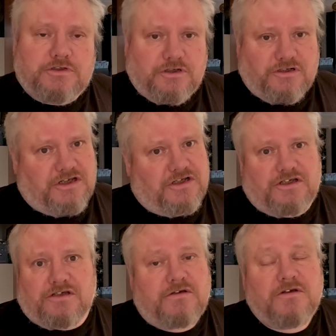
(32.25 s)
because
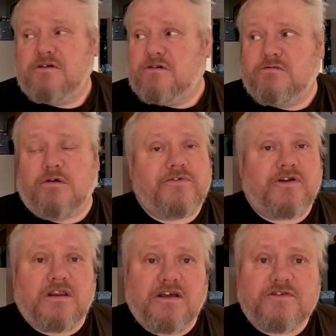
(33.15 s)
it's what we've
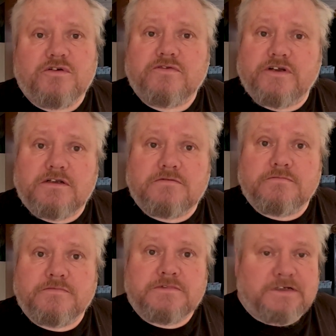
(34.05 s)
got left over.
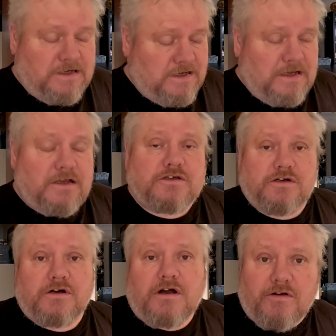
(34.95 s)

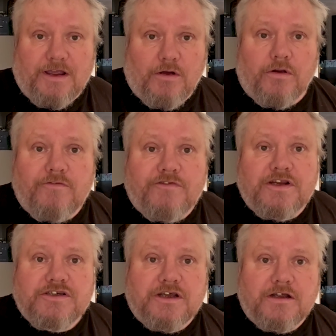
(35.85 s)
So I'll get on and
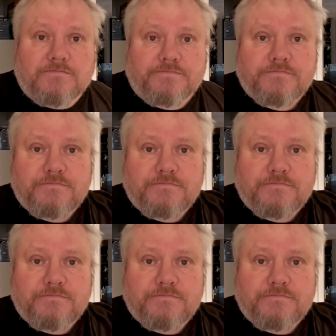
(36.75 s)
finish that.